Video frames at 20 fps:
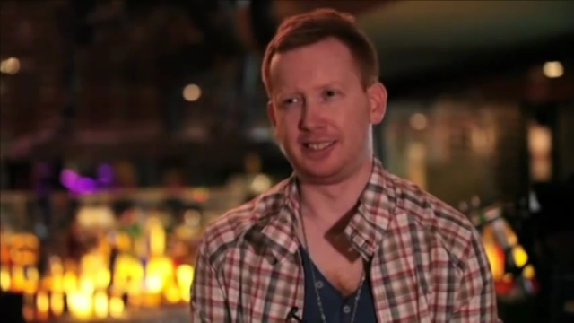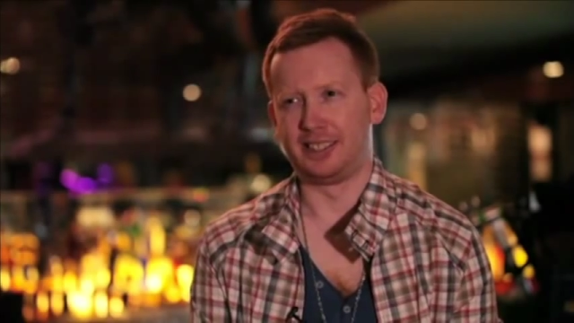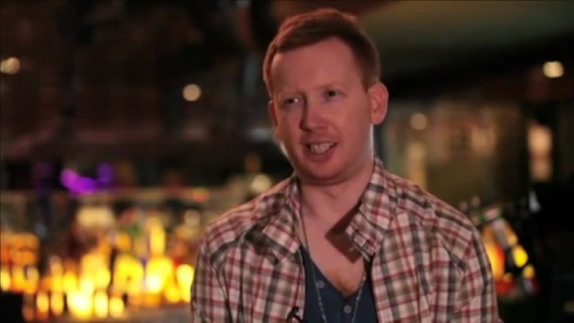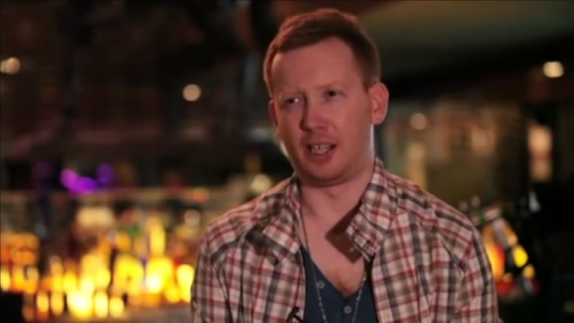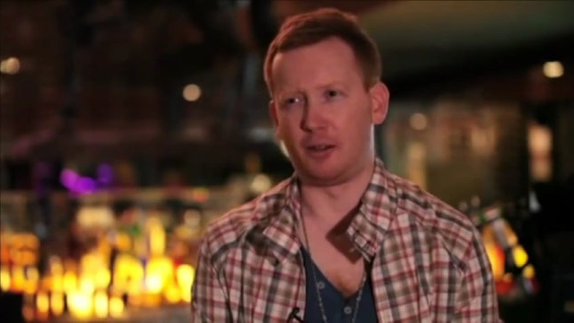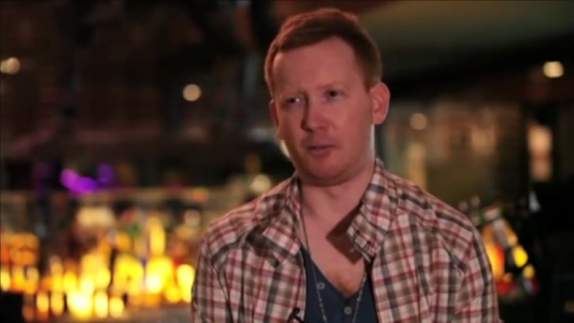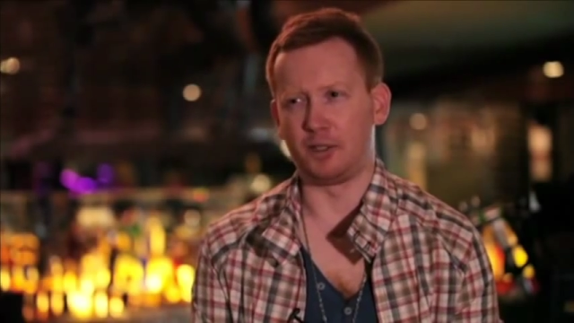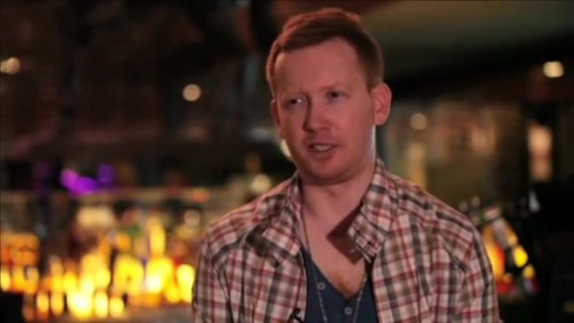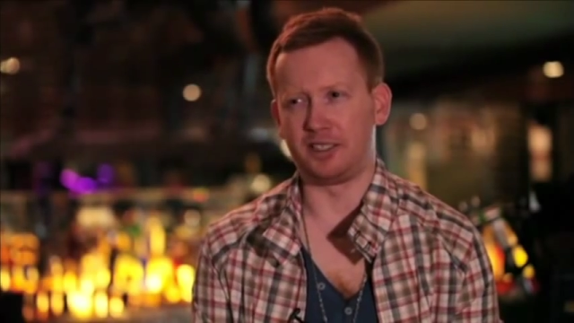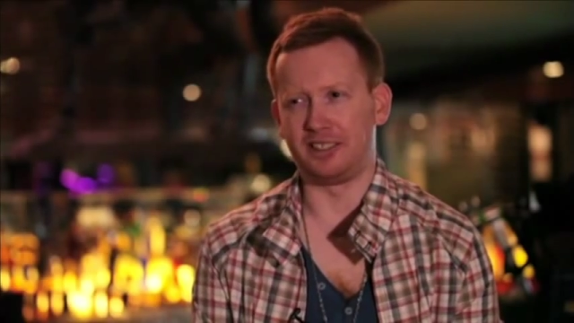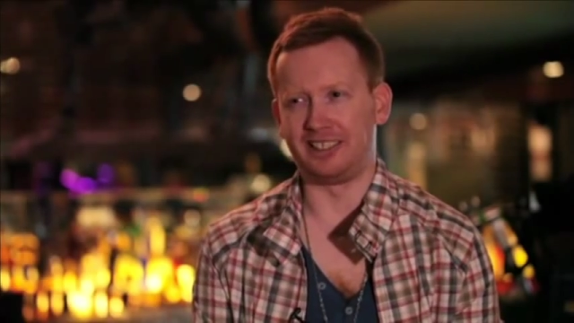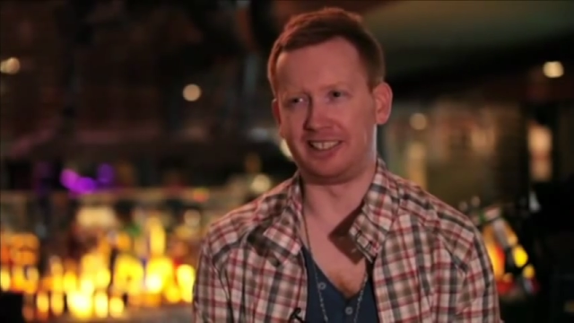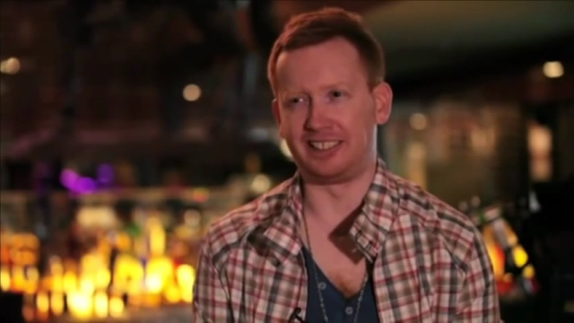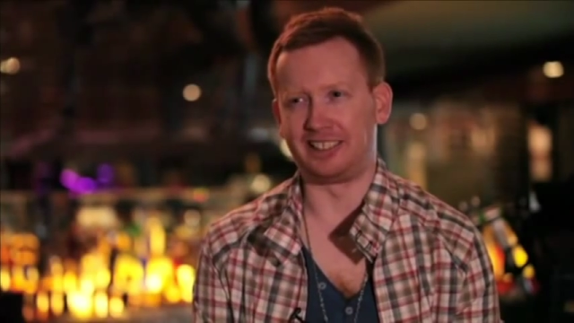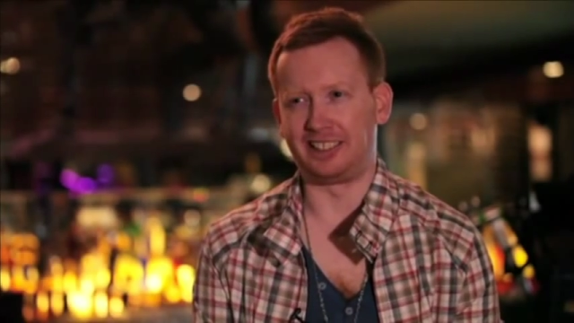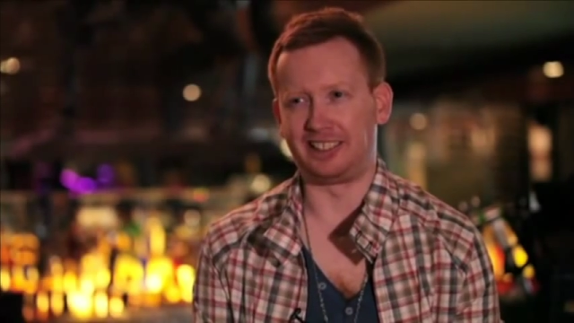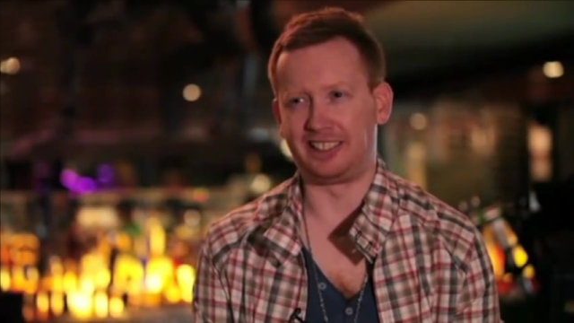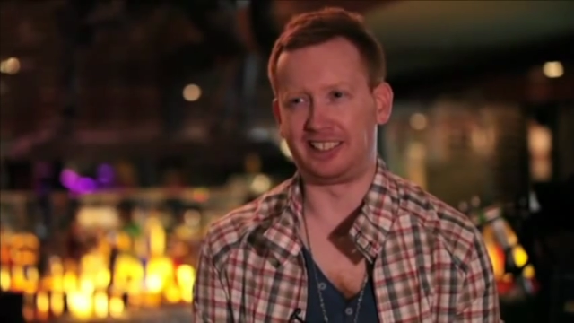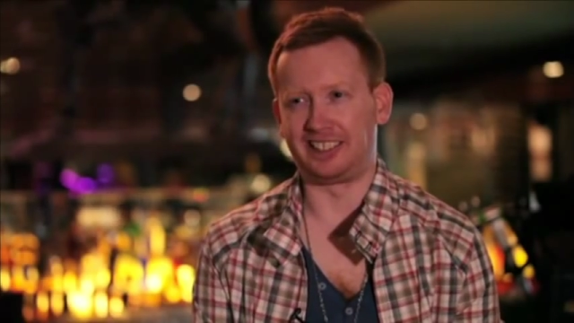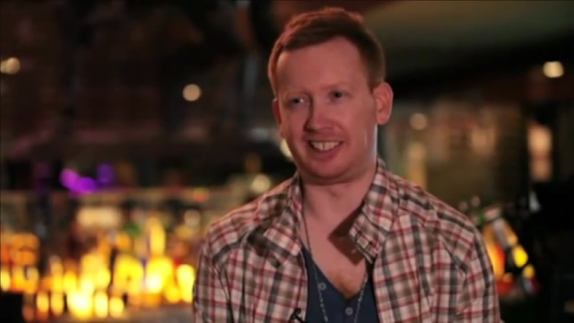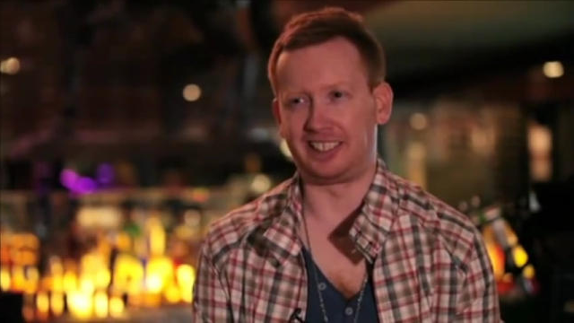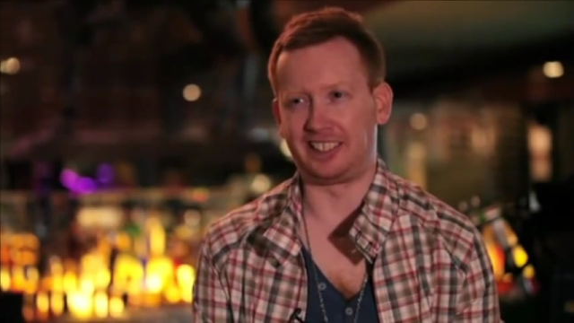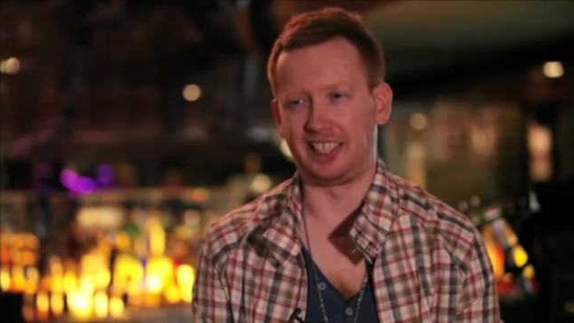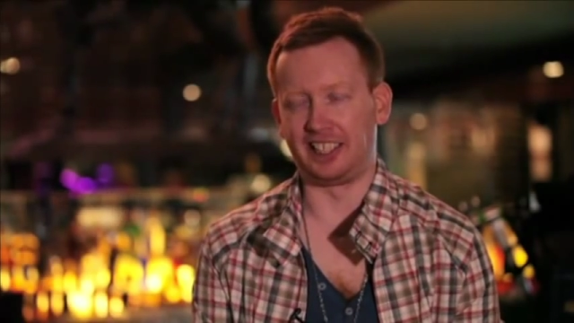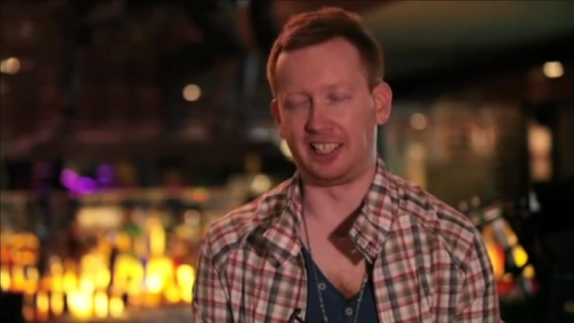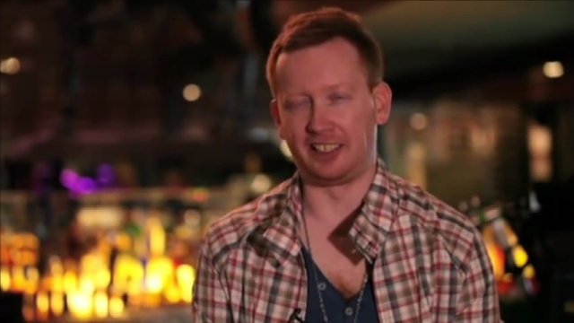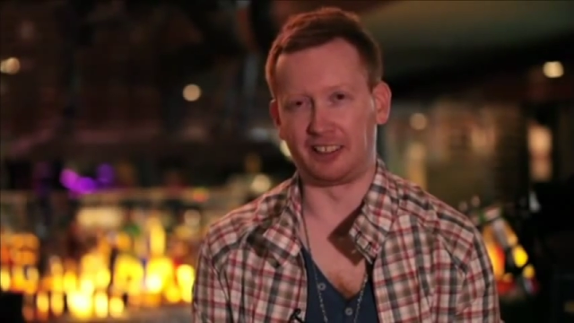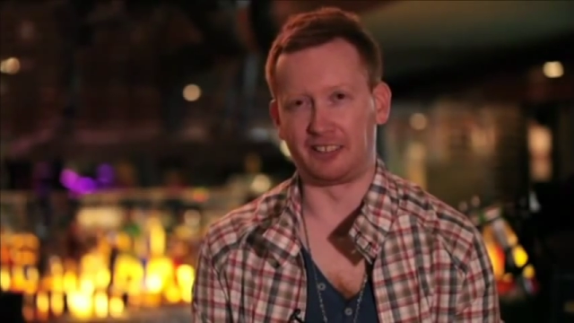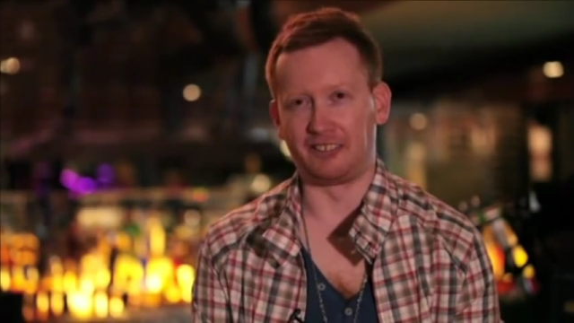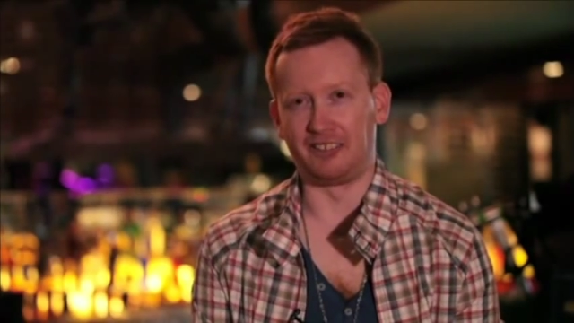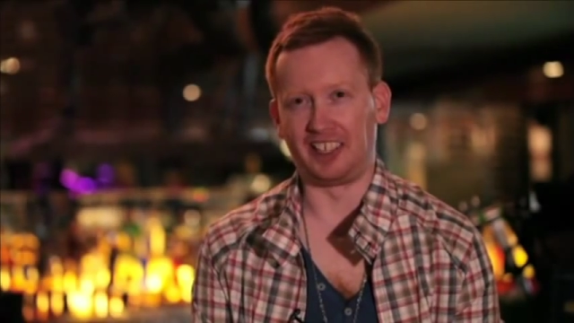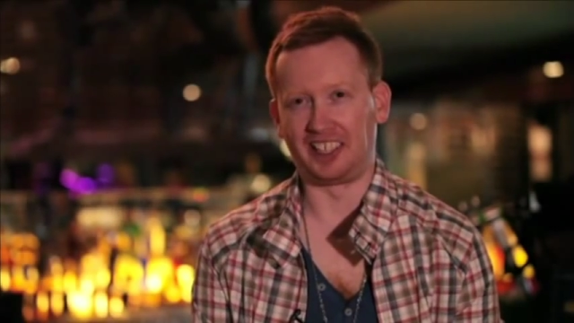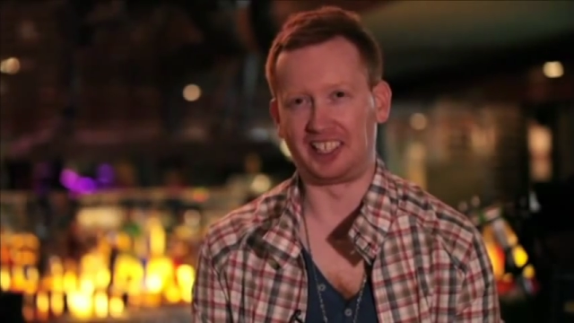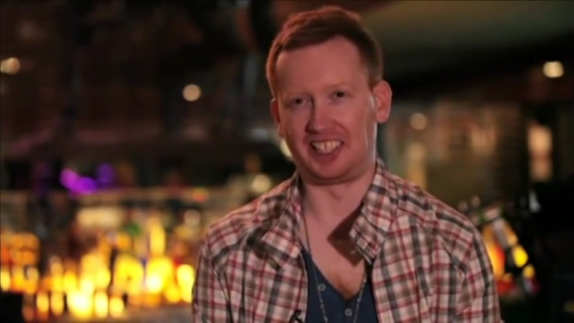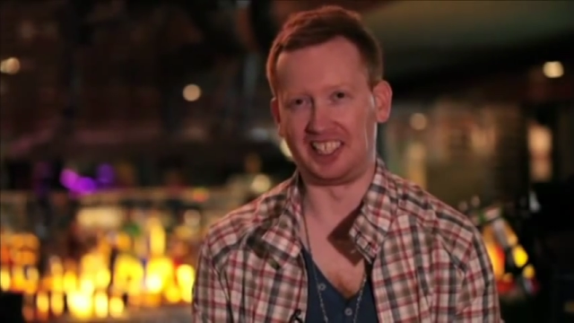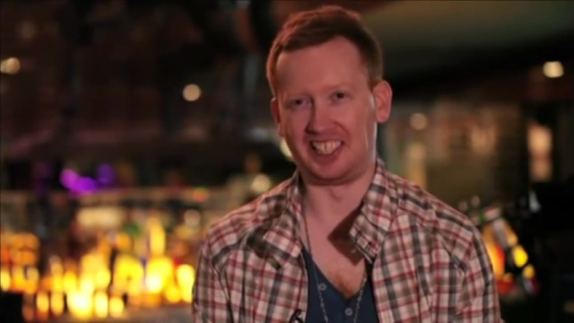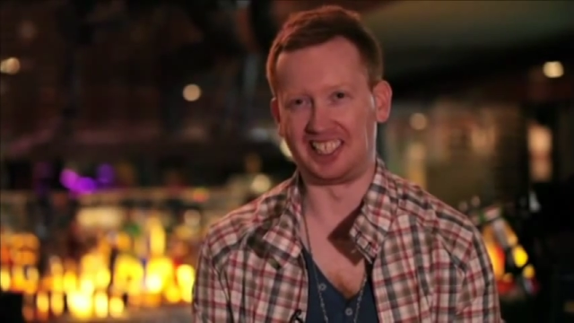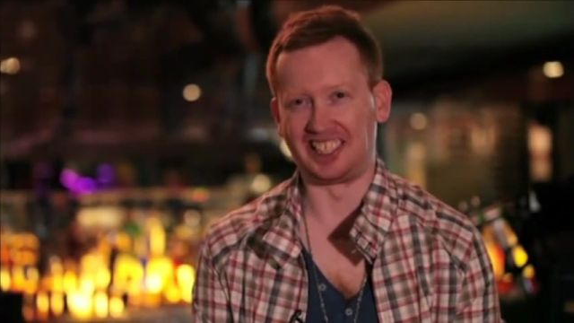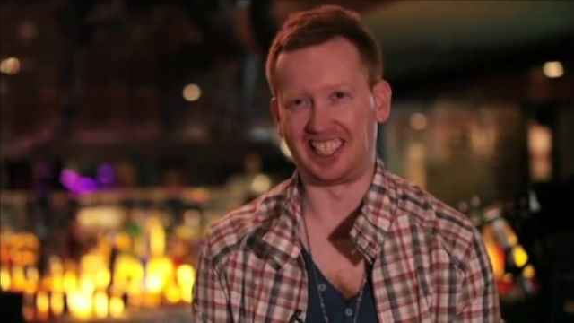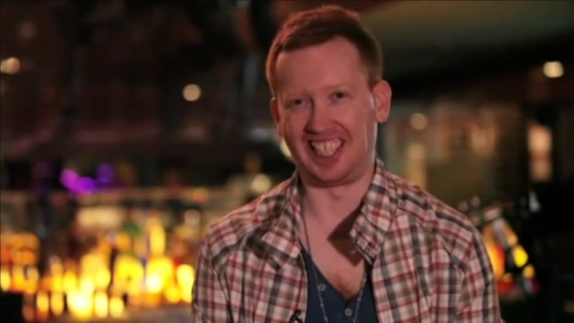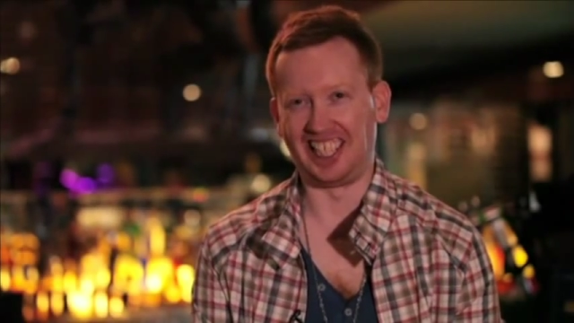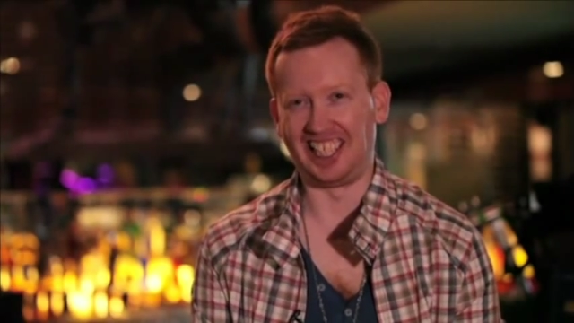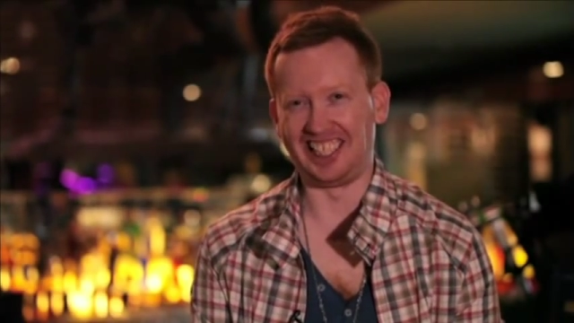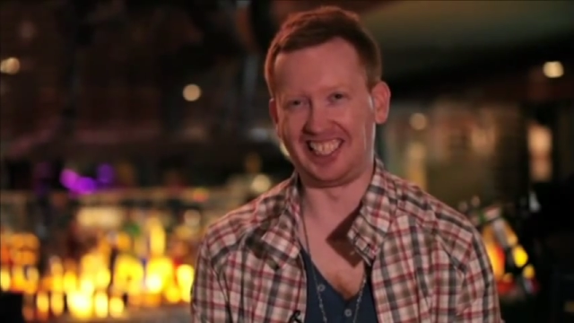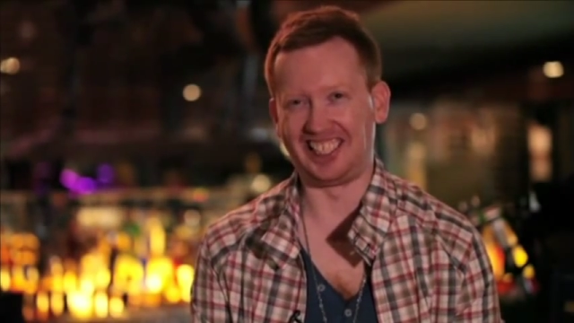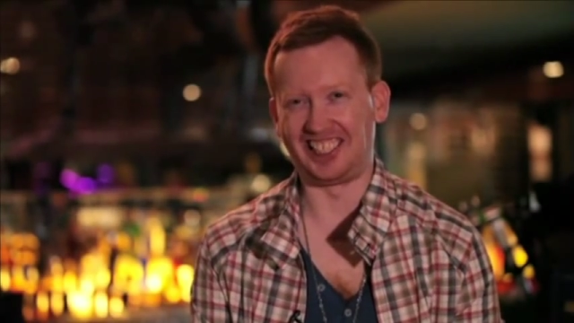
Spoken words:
I wasn't getting a lot of action as a kid,